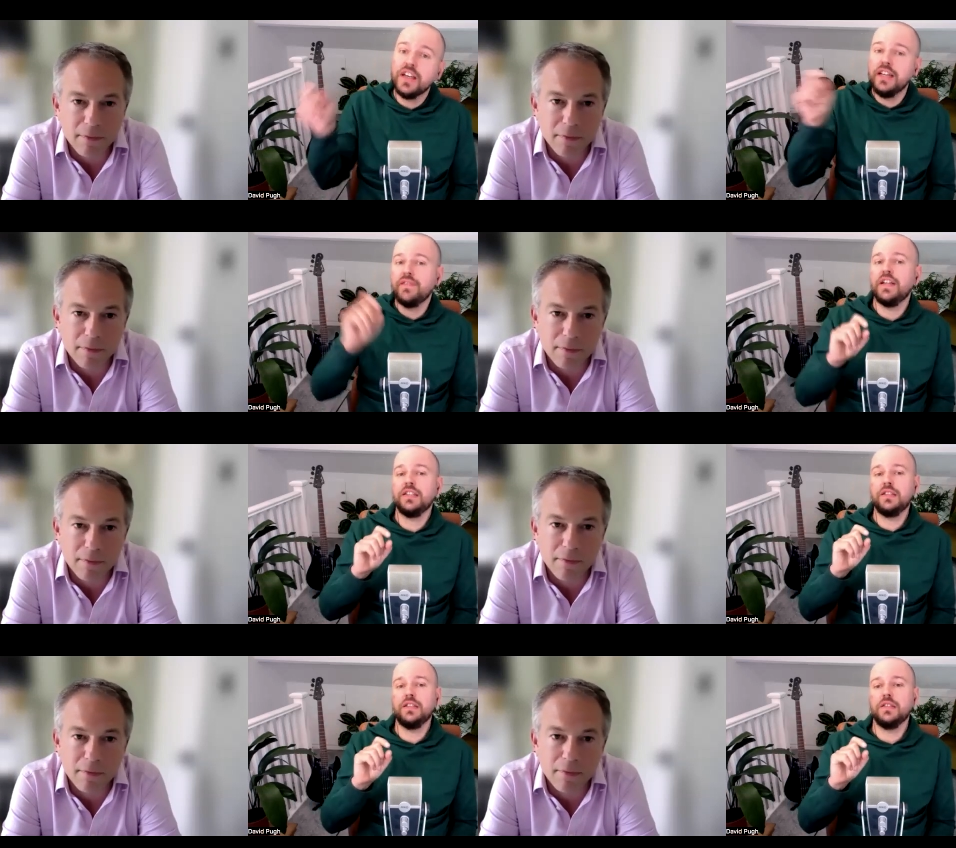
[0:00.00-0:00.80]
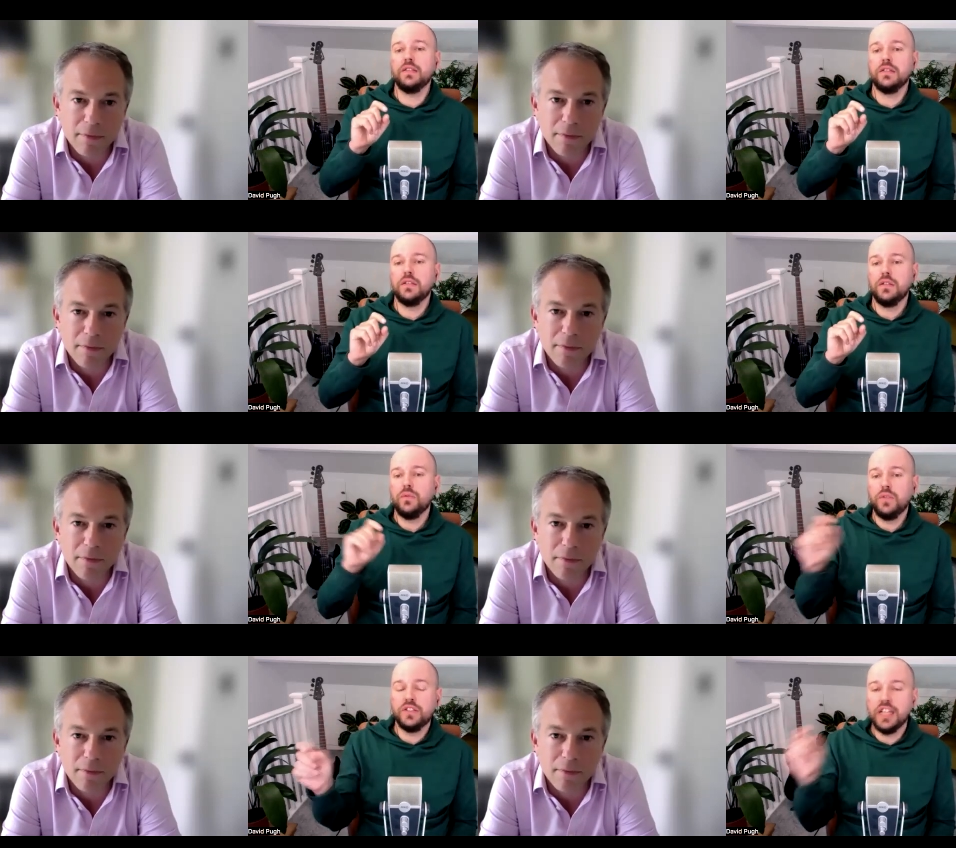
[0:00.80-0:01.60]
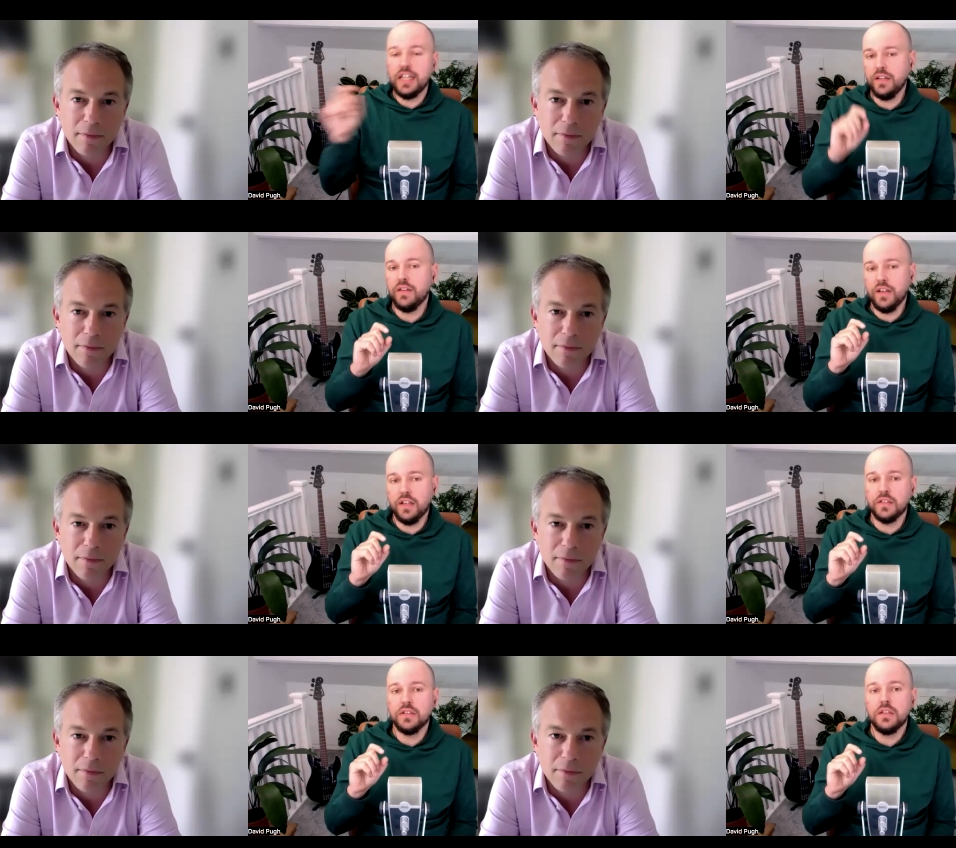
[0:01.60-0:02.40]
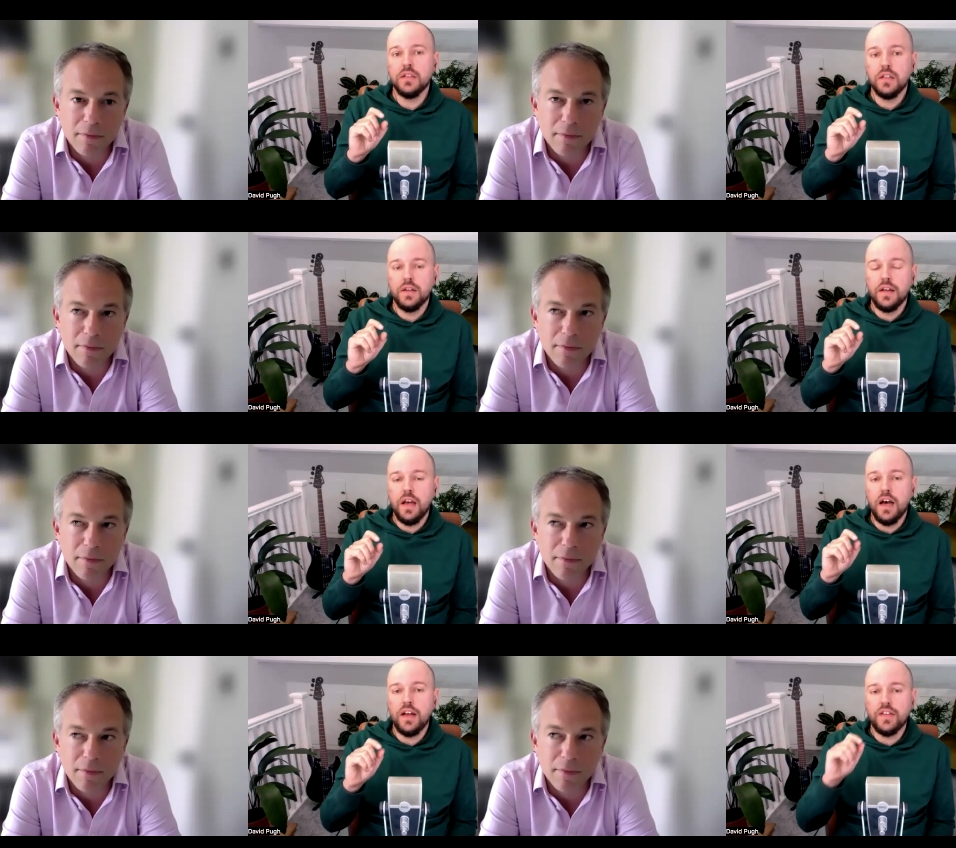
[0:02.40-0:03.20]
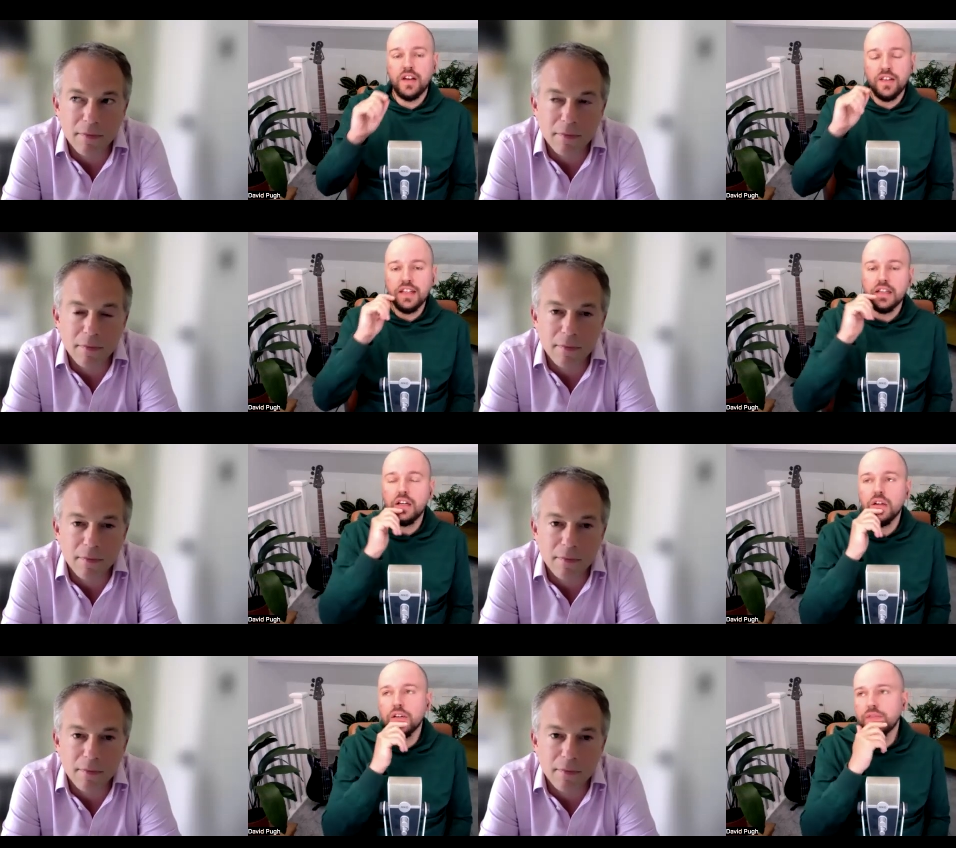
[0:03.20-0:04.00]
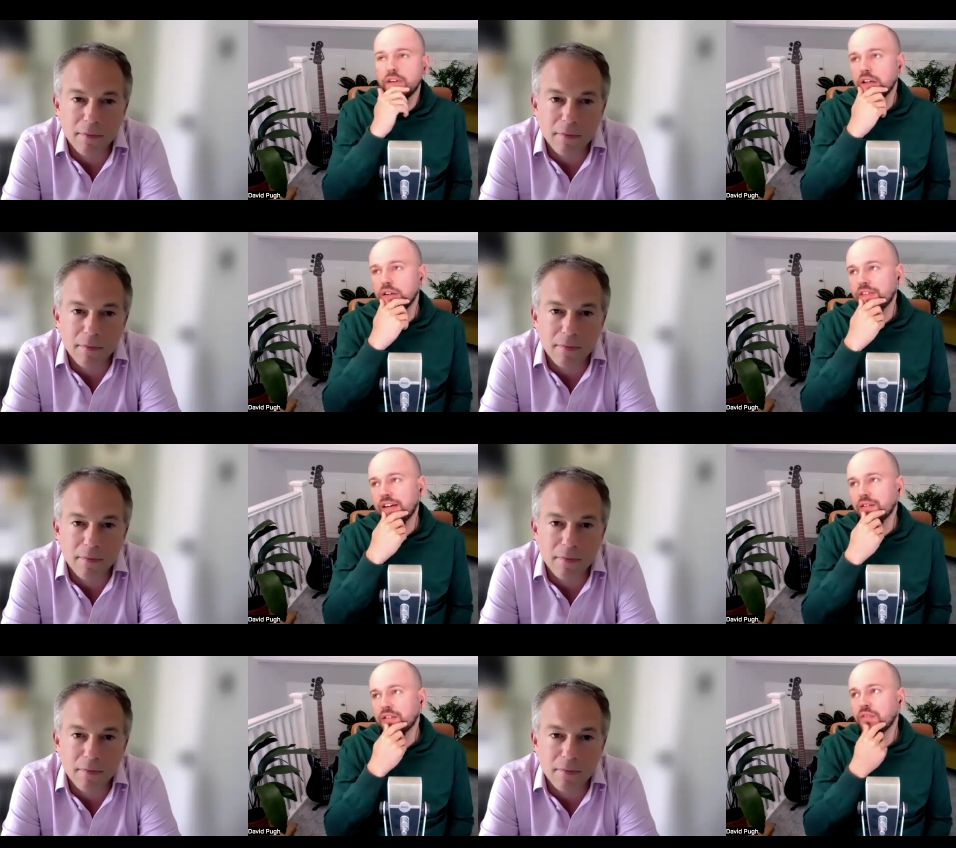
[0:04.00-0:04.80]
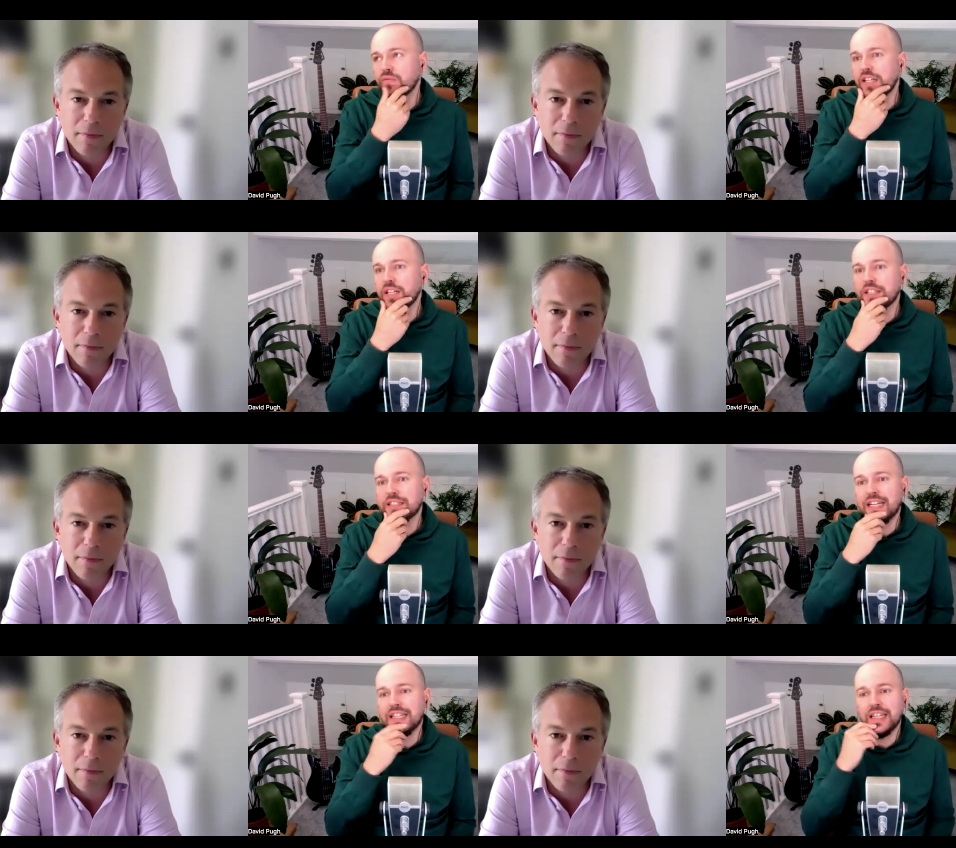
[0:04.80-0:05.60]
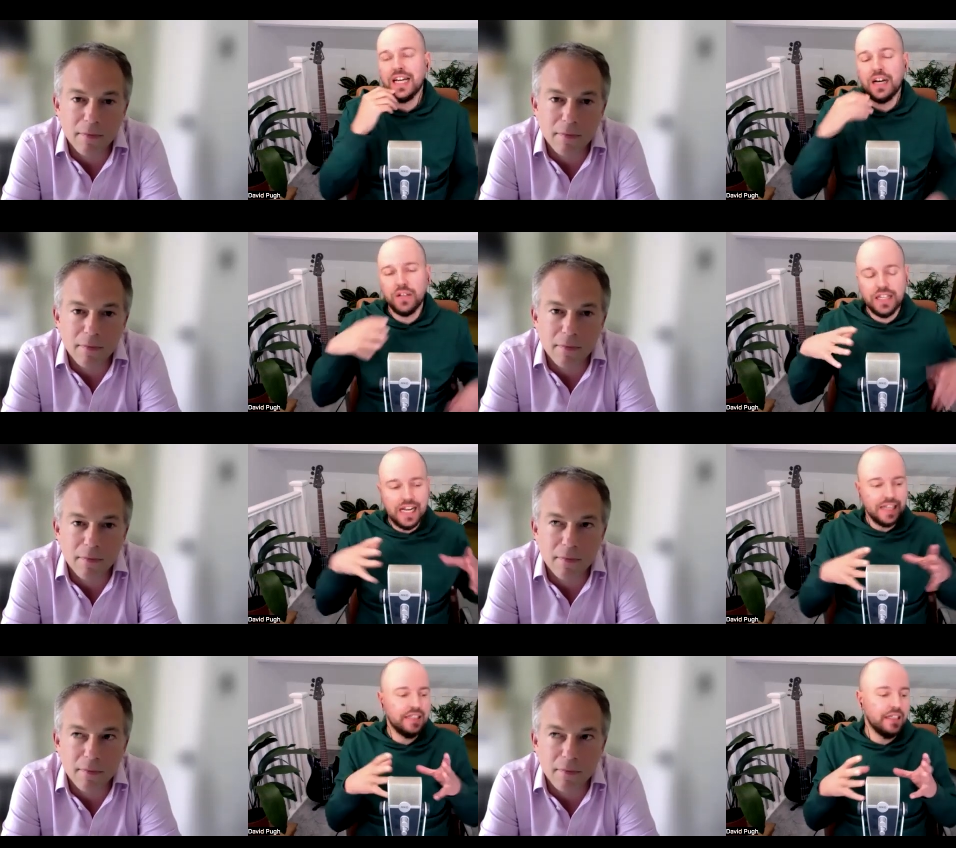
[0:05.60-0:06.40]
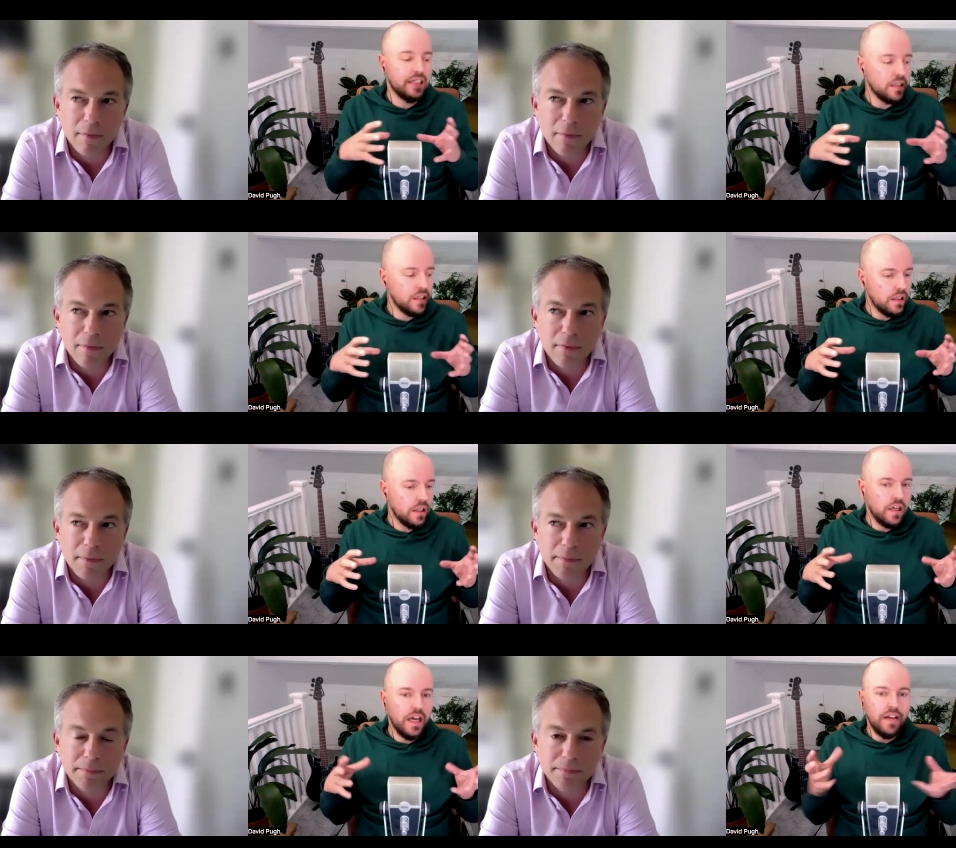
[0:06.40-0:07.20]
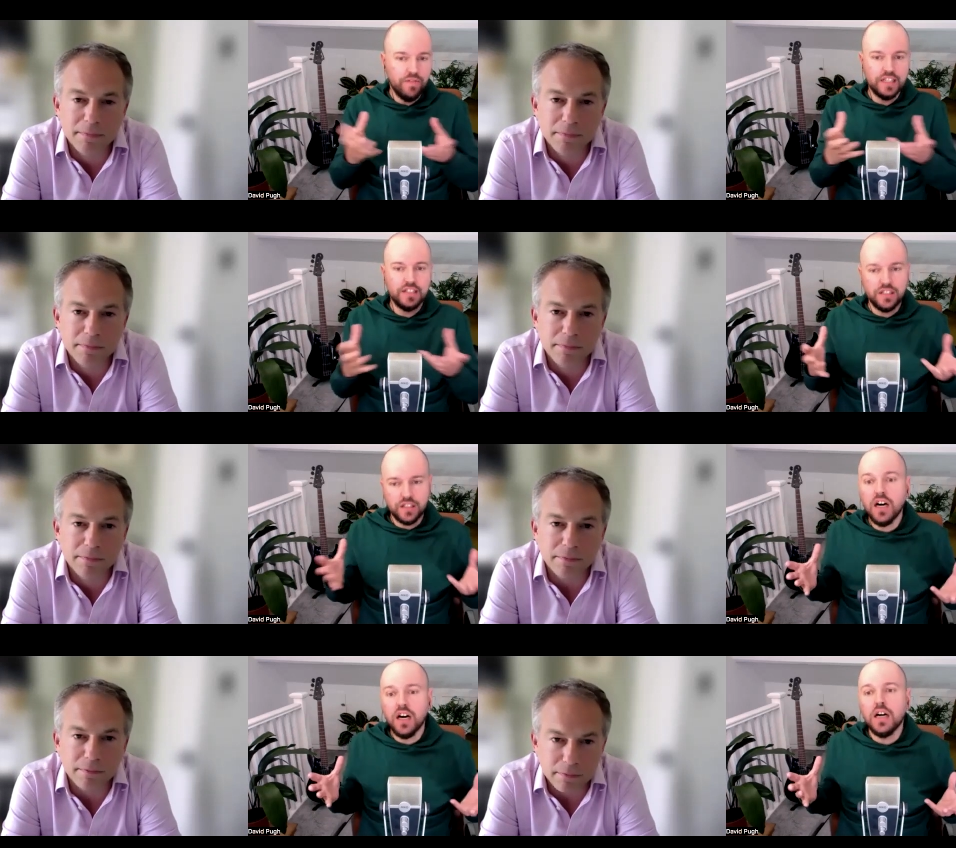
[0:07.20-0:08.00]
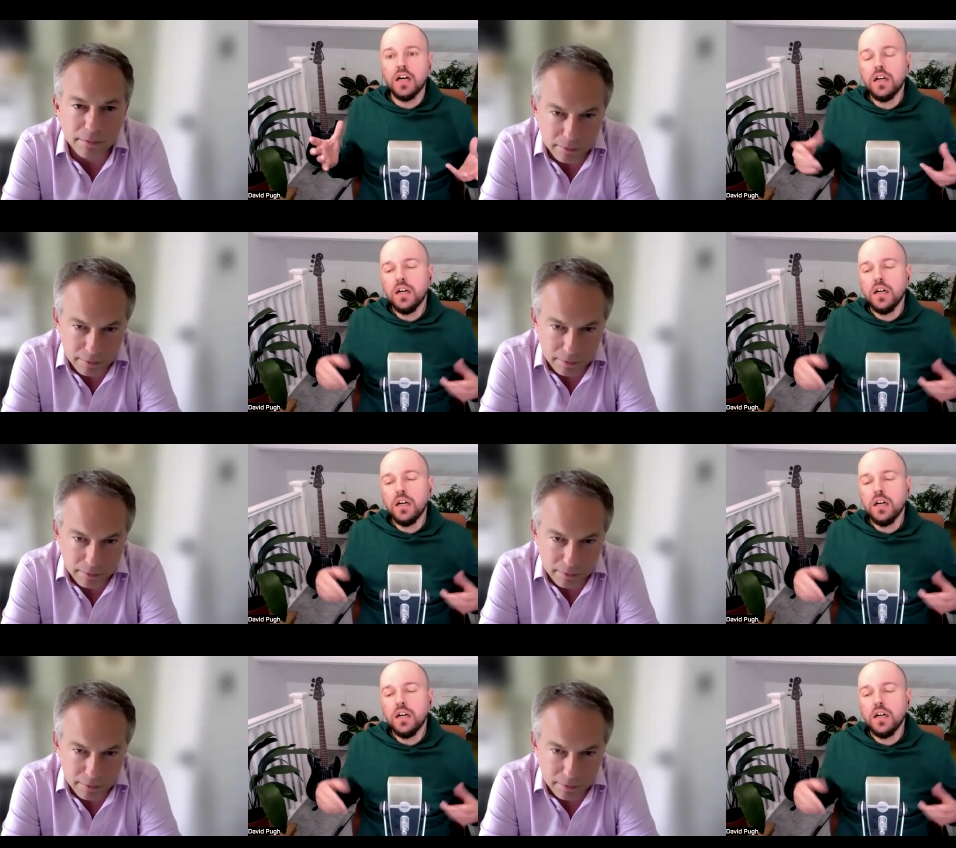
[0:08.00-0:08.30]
Speaker 1: investors would send you things. I, I think that a lot of a lot of founders don't realize that that how connected investors are